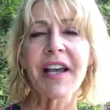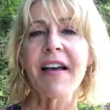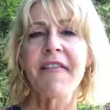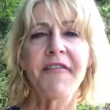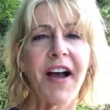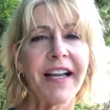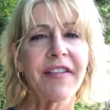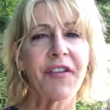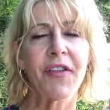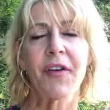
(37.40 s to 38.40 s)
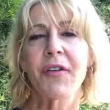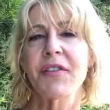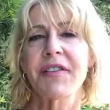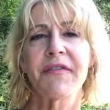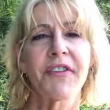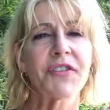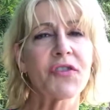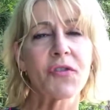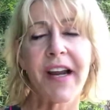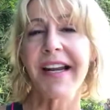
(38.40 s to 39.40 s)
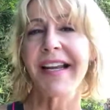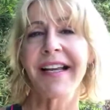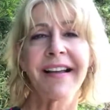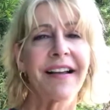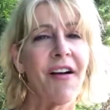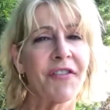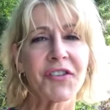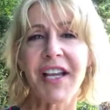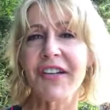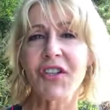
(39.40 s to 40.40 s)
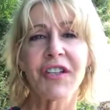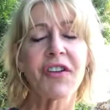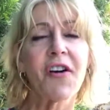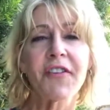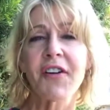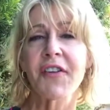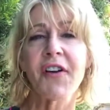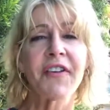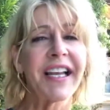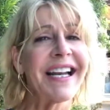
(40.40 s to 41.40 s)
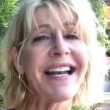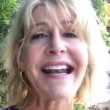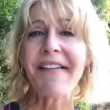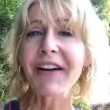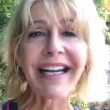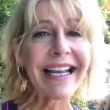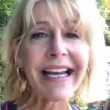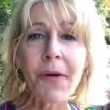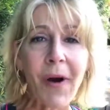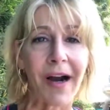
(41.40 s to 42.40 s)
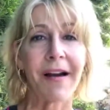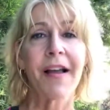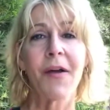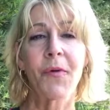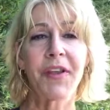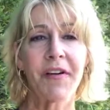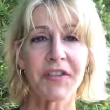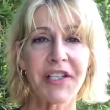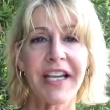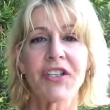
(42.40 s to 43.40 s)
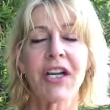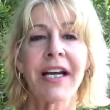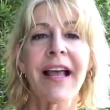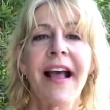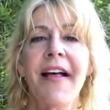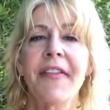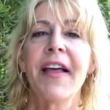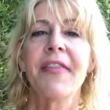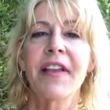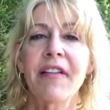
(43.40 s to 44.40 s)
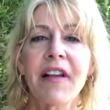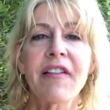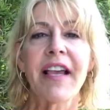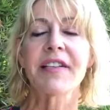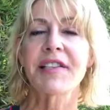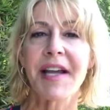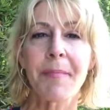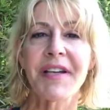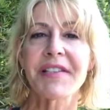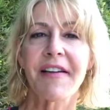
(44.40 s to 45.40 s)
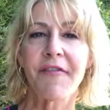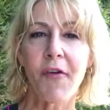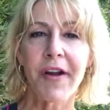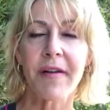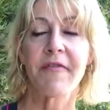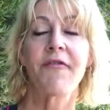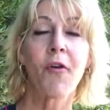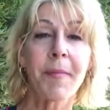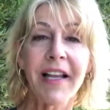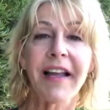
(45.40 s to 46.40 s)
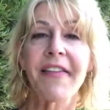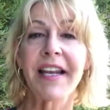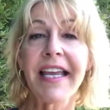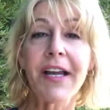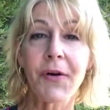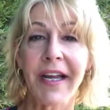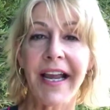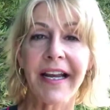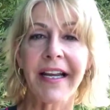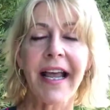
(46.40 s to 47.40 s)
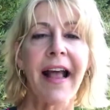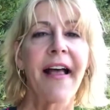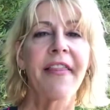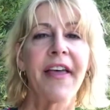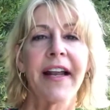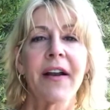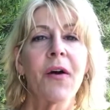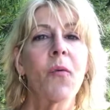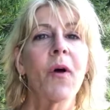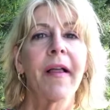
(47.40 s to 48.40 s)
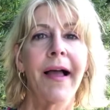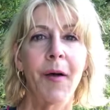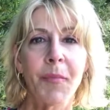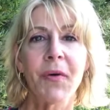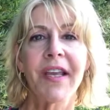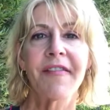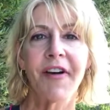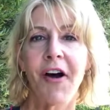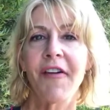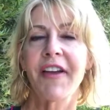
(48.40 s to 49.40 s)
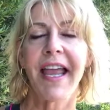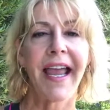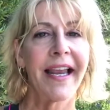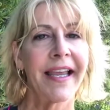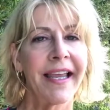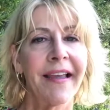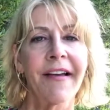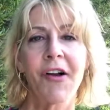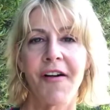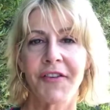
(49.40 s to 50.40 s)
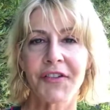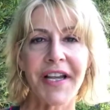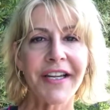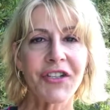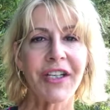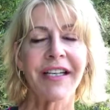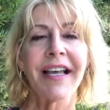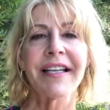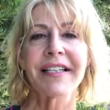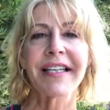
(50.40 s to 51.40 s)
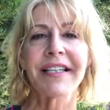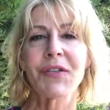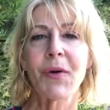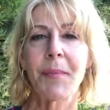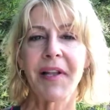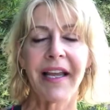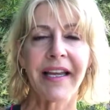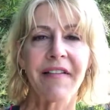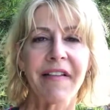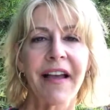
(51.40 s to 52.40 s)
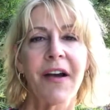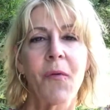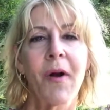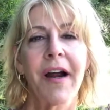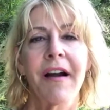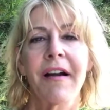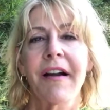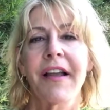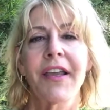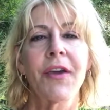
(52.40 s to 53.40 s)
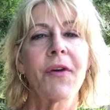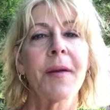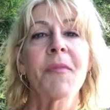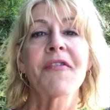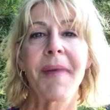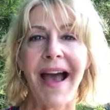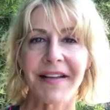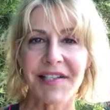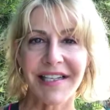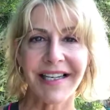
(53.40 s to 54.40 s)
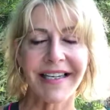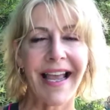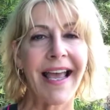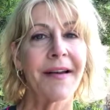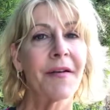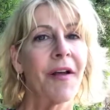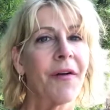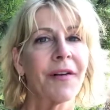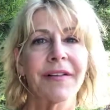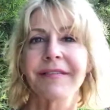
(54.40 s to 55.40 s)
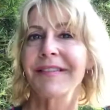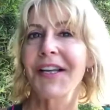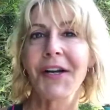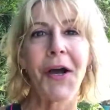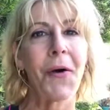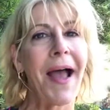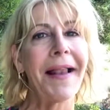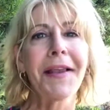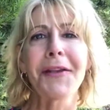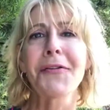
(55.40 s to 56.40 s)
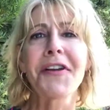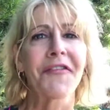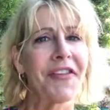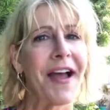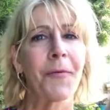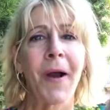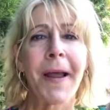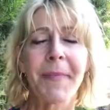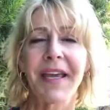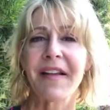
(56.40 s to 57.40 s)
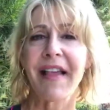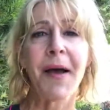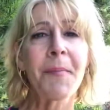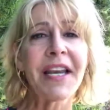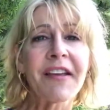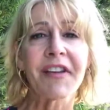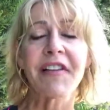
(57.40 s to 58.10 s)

fights or those frustrating conversations over and over and over again and never getting anywhere with the conversation, then this is a step-by-step formula that he created that will help you evolve any conversation to get to a place where you can move past it. And you know, hallelujah for that, right? Because how many of us